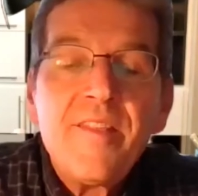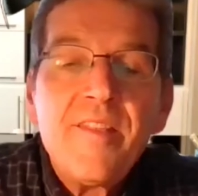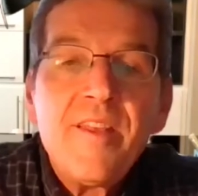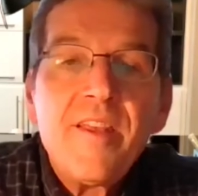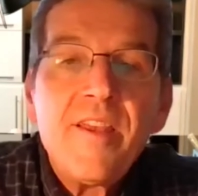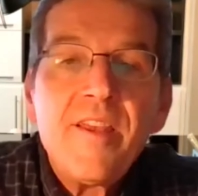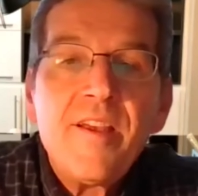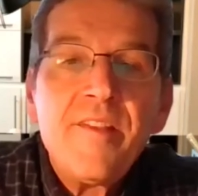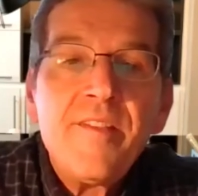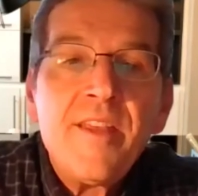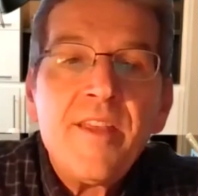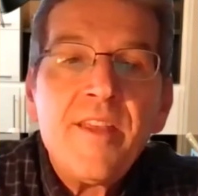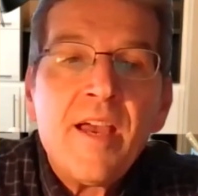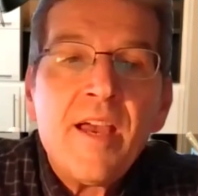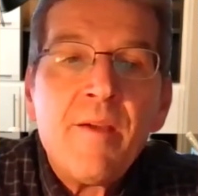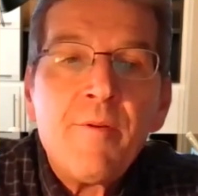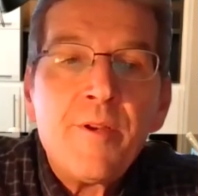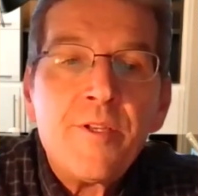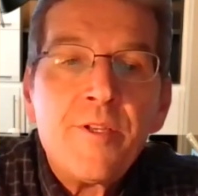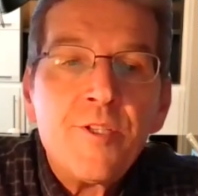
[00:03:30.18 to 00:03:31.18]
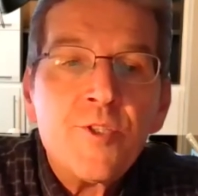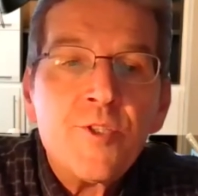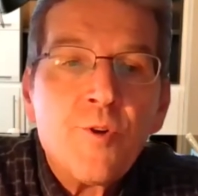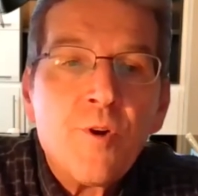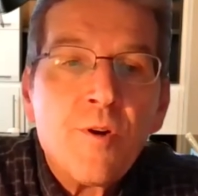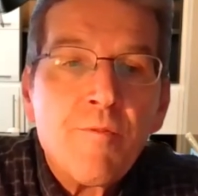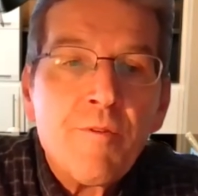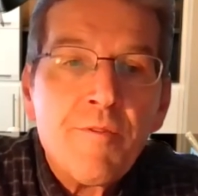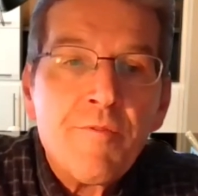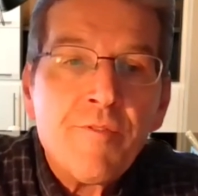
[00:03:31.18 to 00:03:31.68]
think I would just
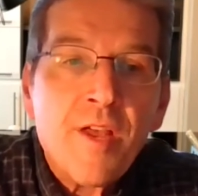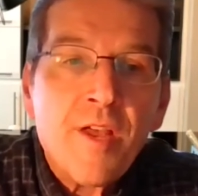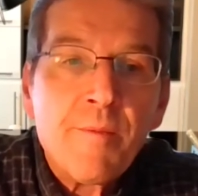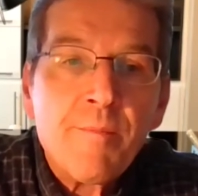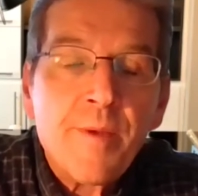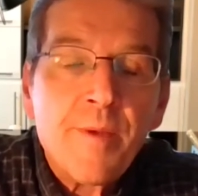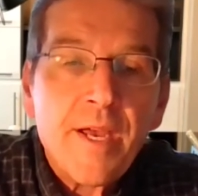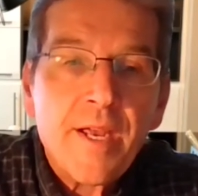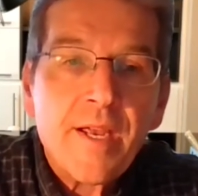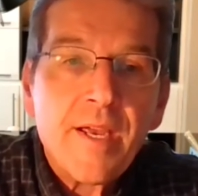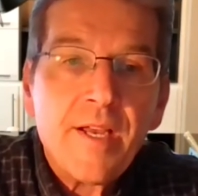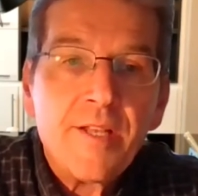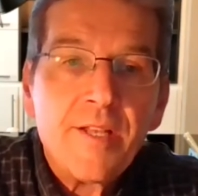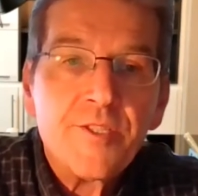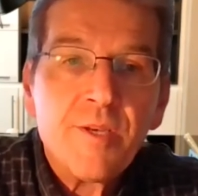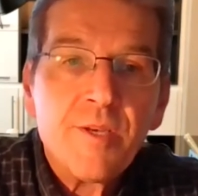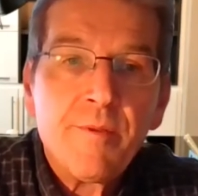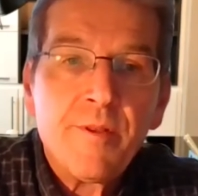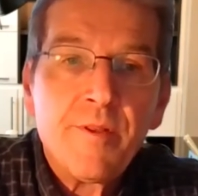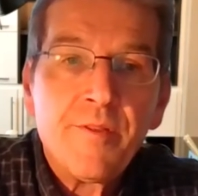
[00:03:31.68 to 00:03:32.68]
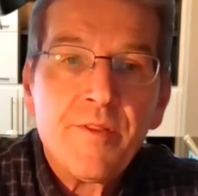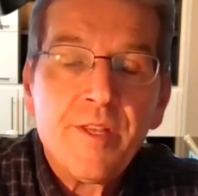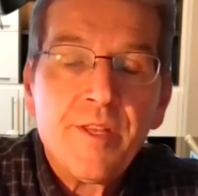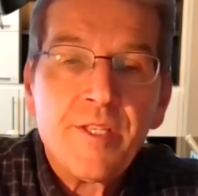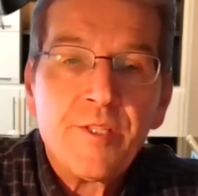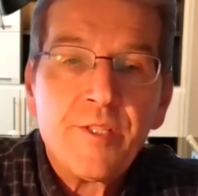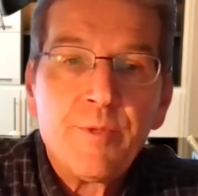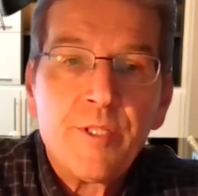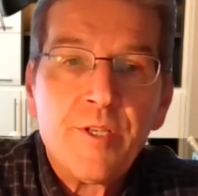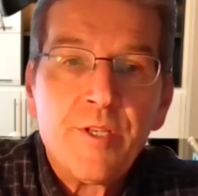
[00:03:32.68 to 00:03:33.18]
sort of reflect back on some of the
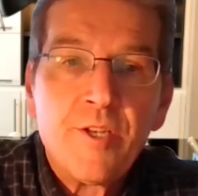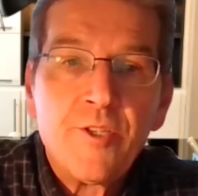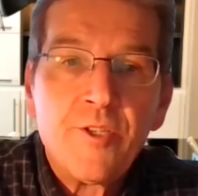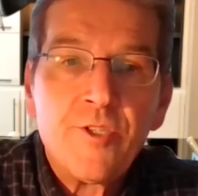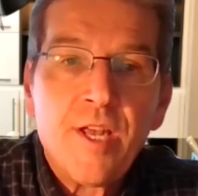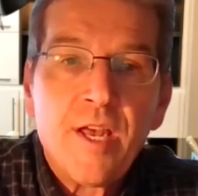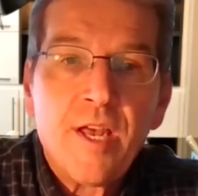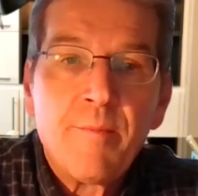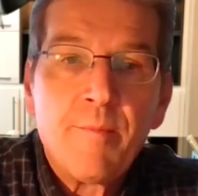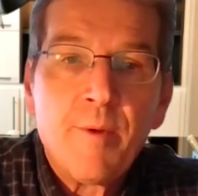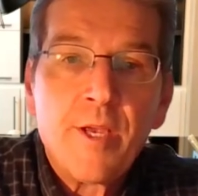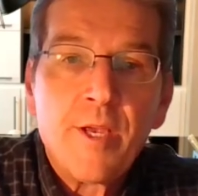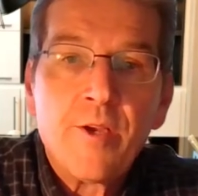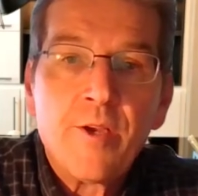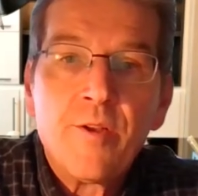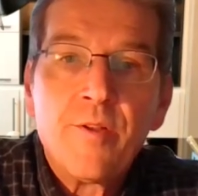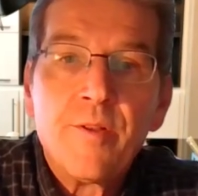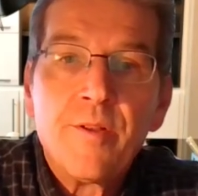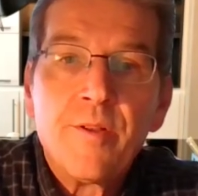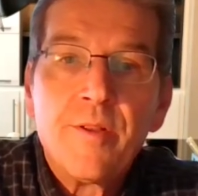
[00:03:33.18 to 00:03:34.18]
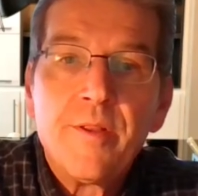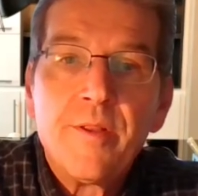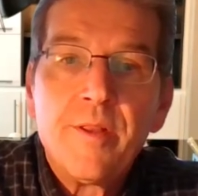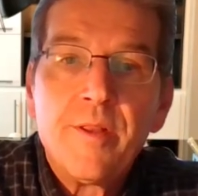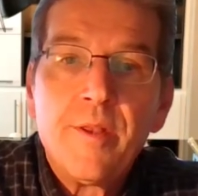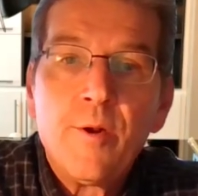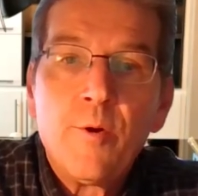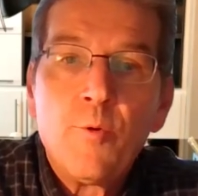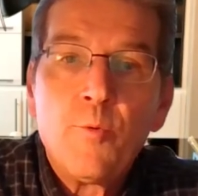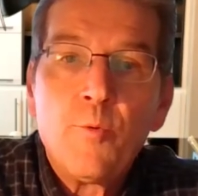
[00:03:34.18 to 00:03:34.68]
things we touched on, Michael.
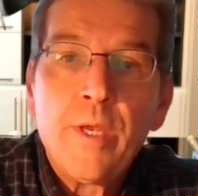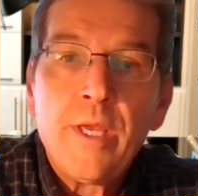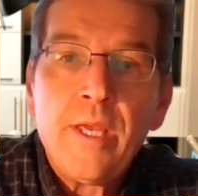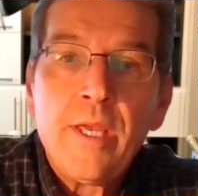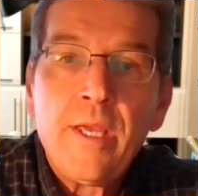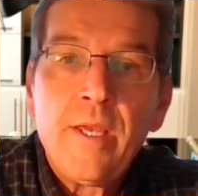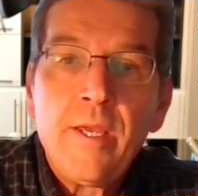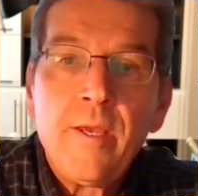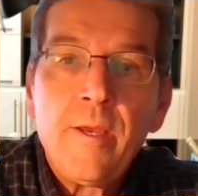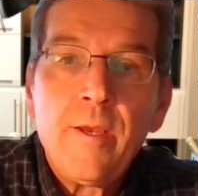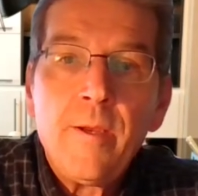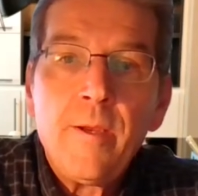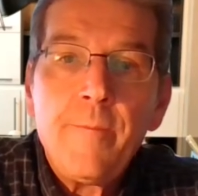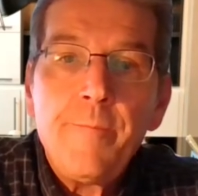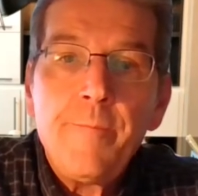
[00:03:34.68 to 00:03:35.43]
We